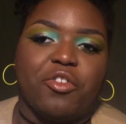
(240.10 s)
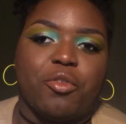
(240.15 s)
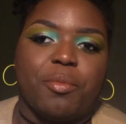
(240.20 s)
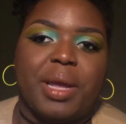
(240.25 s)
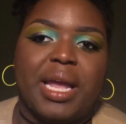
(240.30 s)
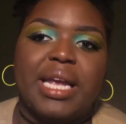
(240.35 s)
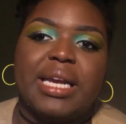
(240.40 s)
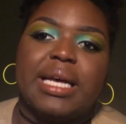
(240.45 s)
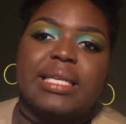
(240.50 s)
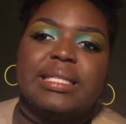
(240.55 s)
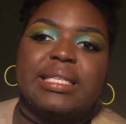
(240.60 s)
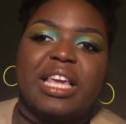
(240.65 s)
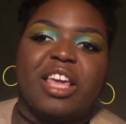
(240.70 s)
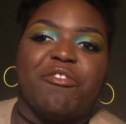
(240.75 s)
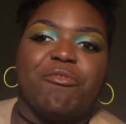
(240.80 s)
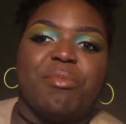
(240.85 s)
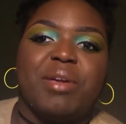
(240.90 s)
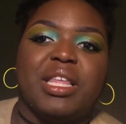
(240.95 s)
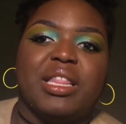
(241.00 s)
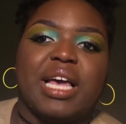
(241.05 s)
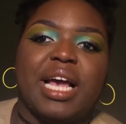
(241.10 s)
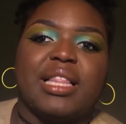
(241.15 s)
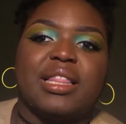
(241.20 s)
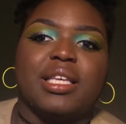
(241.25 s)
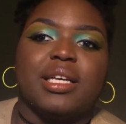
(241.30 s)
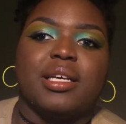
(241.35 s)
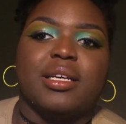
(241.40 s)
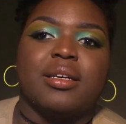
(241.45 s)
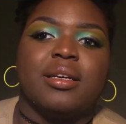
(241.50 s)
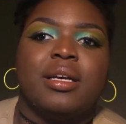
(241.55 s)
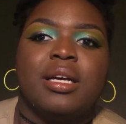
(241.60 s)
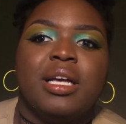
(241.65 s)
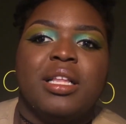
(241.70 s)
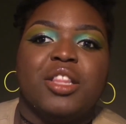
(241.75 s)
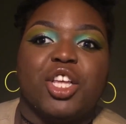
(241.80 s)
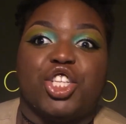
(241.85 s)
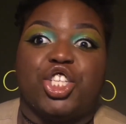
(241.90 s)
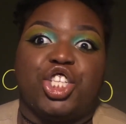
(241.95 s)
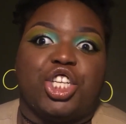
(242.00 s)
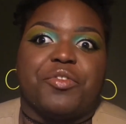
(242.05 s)
me. It doesn't give me like the
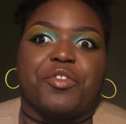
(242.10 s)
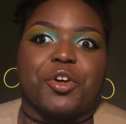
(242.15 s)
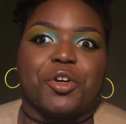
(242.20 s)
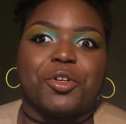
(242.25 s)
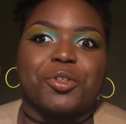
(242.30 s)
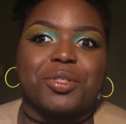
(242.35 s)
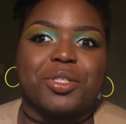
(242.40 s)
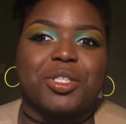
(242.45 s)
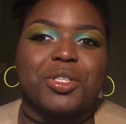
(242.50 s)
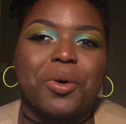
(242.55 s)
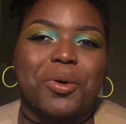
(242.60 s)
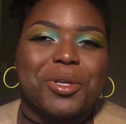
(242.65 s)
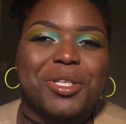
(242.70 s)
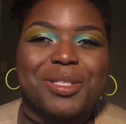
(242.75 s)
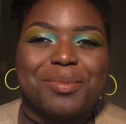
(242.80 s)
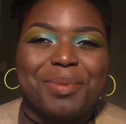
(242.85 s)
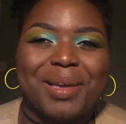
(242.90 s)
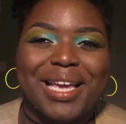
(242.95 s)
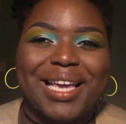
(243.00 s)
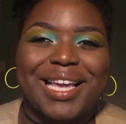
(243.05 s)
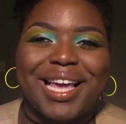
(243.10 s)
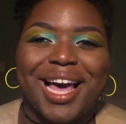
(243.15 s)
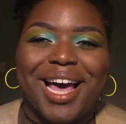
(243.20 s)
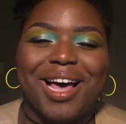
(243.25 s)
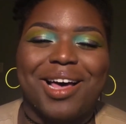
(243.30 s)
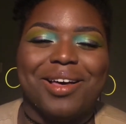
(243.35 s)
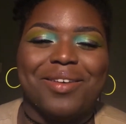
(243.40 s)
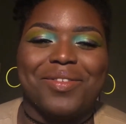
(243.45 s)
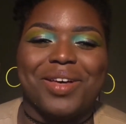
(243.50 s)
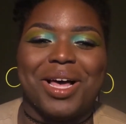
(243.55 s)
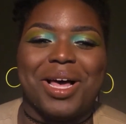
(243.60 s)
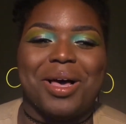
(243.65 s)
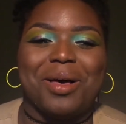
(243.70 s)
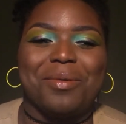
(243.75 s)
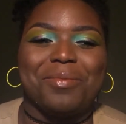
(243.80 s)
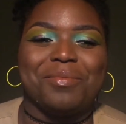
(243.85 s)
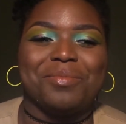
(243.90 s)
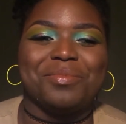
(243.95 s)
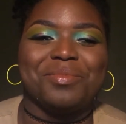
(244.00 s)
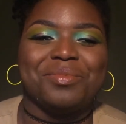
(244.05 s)
shivers, so to speak, of
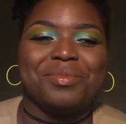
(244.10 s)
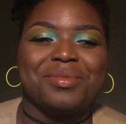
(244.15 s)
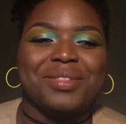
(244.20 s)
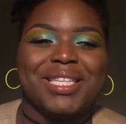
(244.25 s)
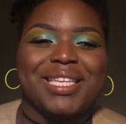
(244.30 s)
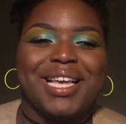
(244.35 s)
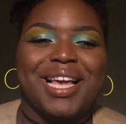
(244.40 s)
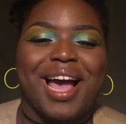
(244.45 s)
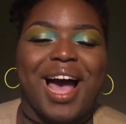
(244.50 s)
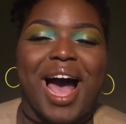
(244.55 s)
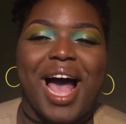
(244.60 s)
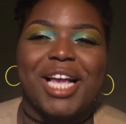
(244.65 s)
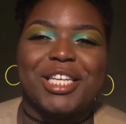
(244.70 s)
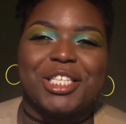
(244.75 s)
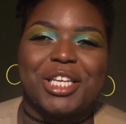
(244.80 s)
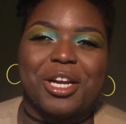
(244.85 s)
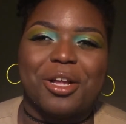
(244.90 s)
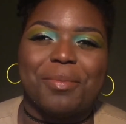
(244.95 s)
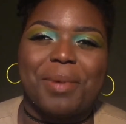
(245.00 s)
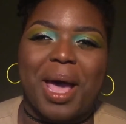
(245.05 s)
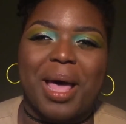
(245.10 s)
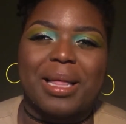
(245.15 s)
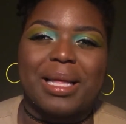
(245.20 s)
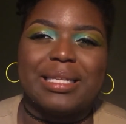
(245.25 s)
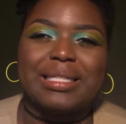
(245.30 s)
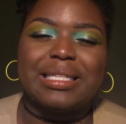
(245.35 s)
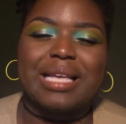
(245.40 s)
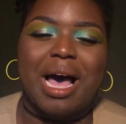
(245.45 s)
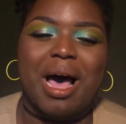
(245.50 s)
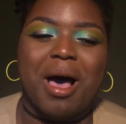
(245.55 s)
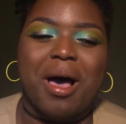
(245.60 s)
eyeshadow palettes.